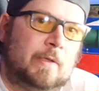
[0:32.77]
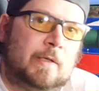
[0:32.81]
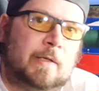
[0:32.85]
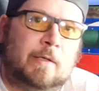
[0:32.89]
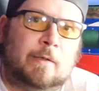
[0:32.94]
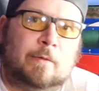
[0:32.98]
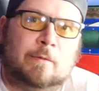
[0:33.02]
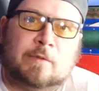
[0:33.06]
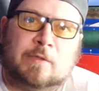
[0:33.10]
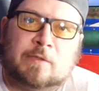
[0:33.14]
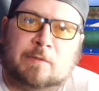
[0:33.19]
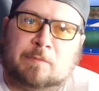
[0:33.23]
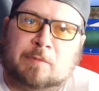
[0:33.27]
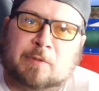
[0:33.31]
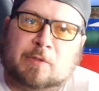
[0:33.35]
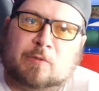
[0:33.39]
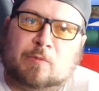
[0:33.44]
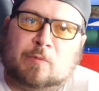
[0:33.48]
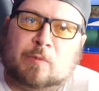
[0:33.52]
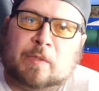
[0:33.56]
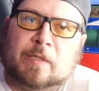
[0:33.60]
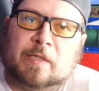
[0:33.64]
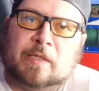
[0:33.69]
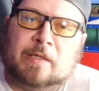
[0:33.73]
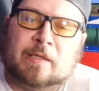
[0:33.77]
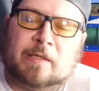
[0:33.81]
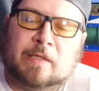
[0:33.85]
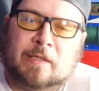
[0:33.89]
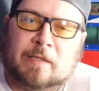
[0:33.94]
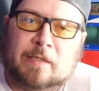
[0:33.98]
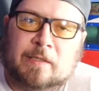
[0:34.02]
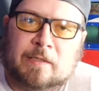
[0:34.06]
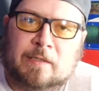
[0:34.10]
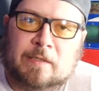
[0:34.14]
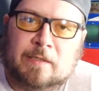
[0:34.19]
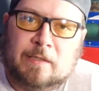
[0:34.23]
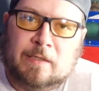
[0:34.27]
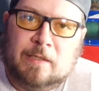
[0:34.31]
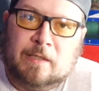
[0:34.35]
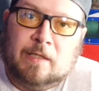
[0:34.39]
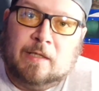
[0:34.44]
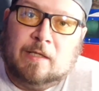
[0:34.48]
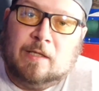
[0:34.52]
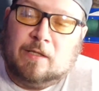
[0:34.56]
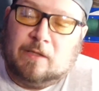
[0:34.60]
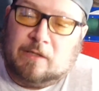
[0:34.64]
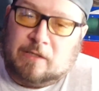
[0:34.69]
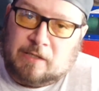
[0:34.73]
and it was between
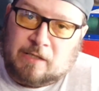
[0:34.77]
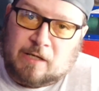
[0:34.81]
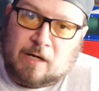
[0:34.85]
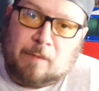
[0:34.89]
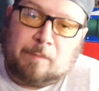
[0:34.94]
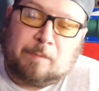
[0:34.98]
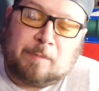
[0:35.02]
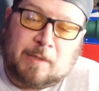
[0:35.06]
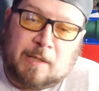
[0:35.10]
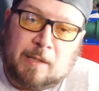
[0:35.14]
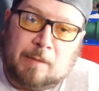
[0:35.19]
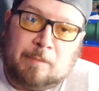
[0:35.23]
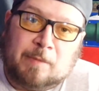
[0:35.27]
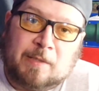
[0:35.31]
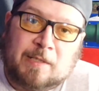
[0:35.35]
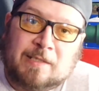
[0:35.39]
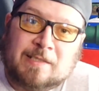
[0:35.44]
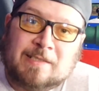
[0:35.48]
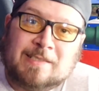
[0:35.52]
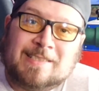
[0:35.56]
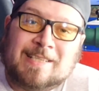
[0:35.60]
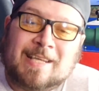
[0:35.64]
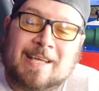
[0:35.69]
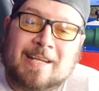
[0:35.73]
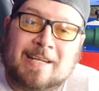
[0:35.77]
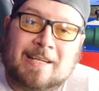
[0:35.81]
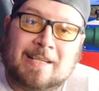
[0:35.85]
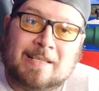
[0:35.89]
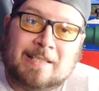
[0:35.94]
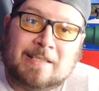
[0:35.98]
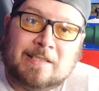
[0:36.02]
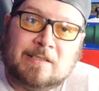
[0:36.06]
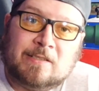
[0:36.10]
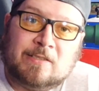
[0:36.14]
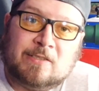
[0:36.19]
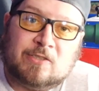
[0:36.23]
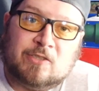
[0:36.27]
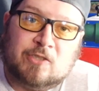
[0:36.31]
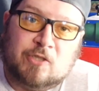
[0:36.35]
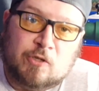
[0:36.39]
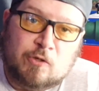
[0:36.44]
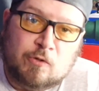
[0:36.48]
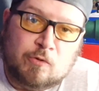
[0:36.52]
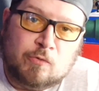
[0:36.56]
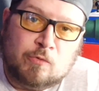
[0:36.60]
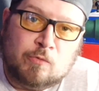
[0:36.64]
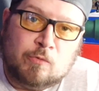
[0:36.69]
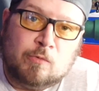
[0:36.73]
the upcoming Data East
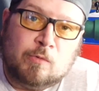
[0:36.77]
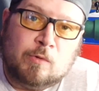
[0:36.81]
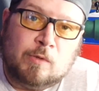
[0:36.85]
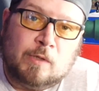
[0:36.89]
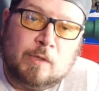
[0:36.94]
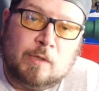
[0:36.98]
2